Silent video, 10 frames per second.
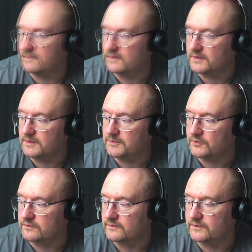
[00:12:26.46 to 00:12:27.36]

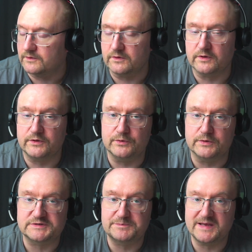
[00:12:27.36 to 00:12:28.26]
input to the
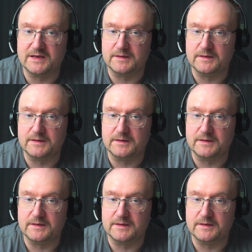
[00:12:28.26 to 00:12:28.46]
USB,